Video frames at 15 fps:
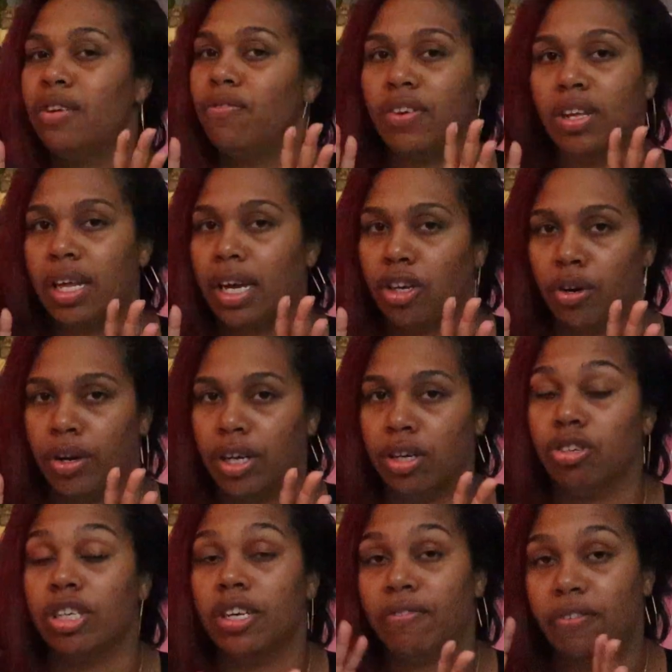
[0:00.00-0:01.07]
didn't feel like your
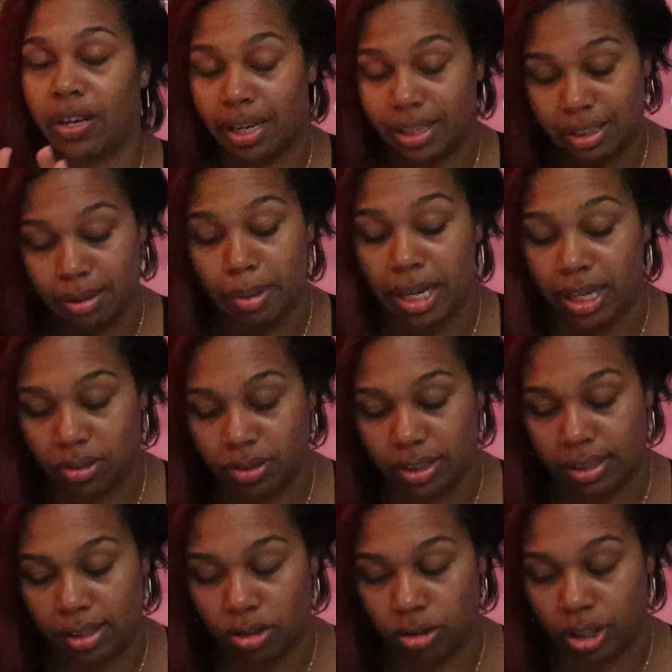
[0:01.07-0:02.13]
energy. It felt like somebody
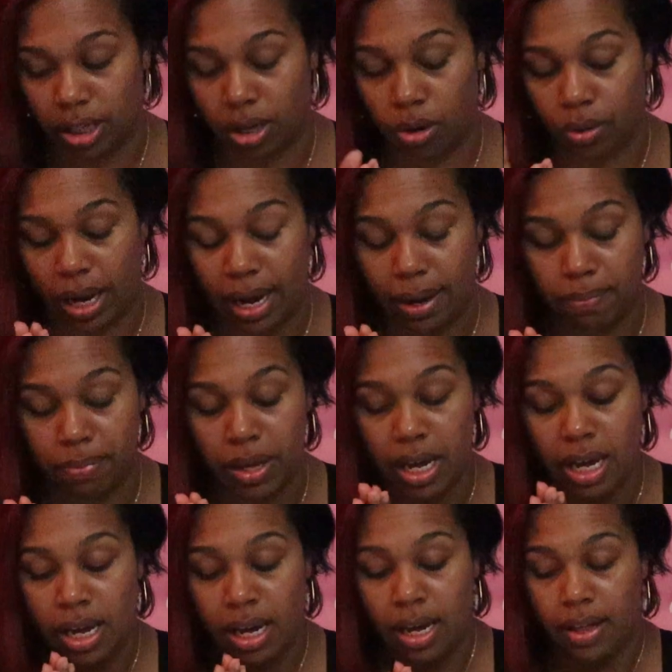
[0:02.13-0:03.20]
else's energy, okay?
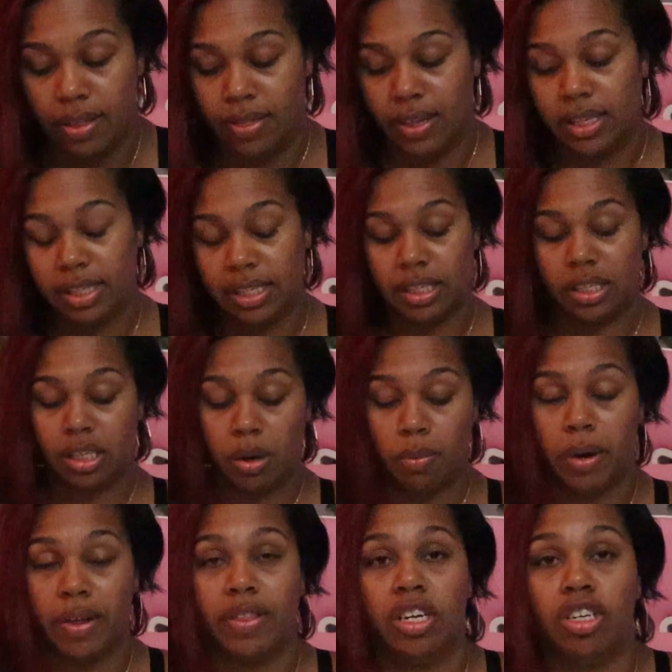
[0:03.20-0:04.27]
This is
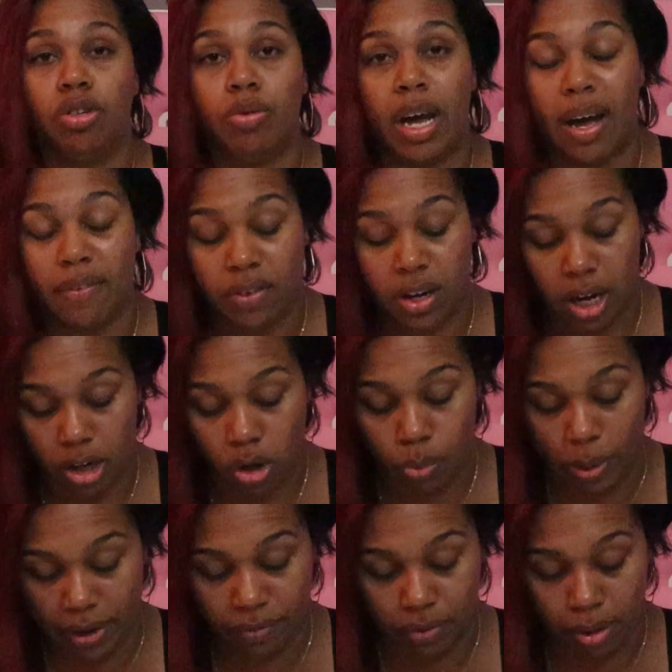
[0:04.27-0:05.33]
someone that you have cut
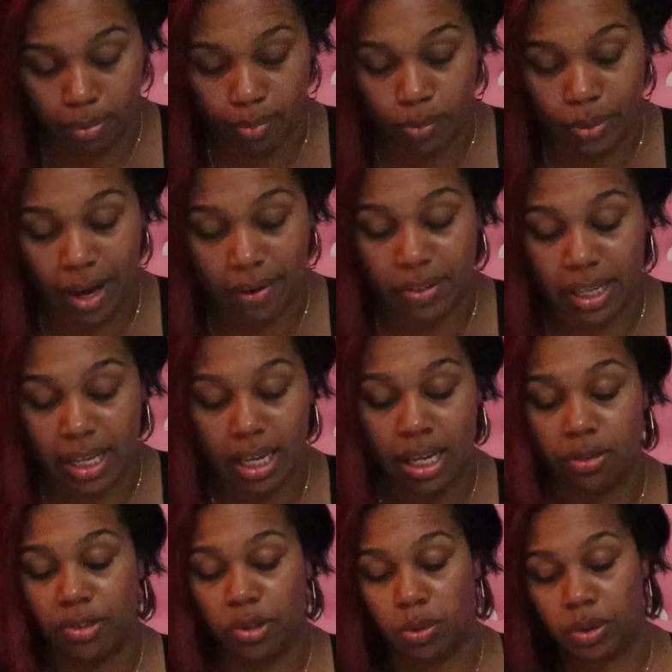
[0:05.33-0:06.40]
away from. We have the
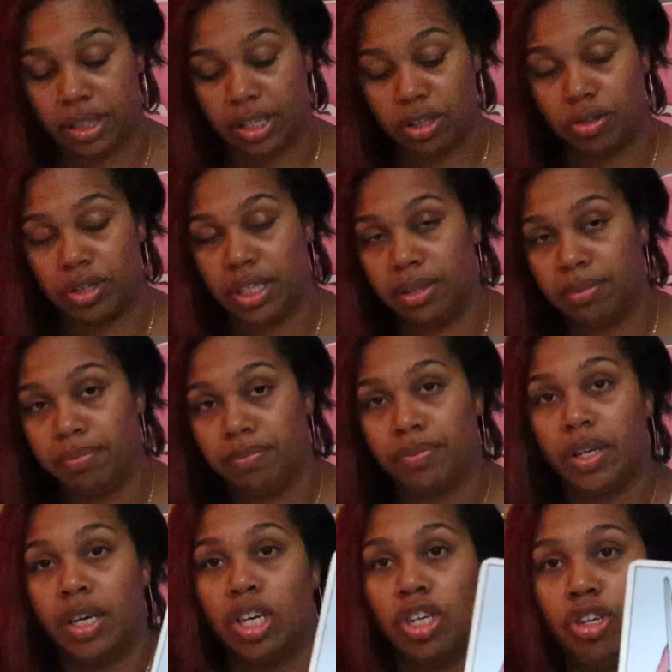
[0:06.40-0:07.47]
King of Swords energy.
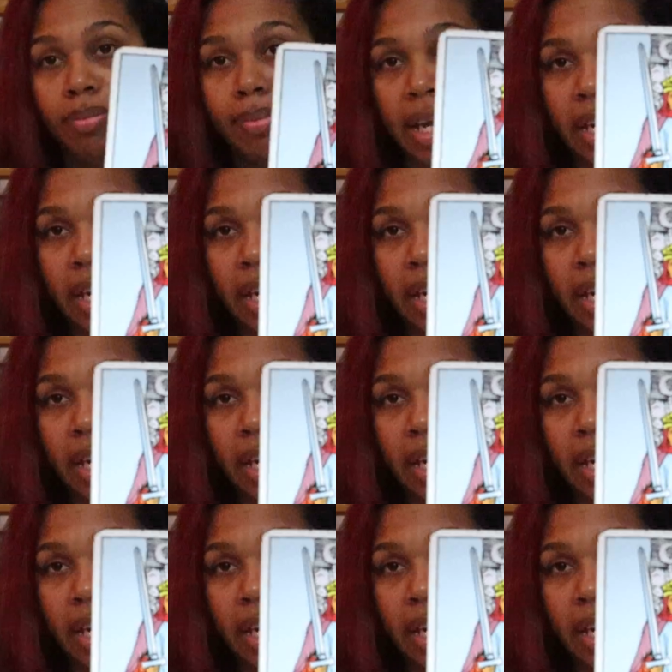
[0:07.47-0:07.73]
You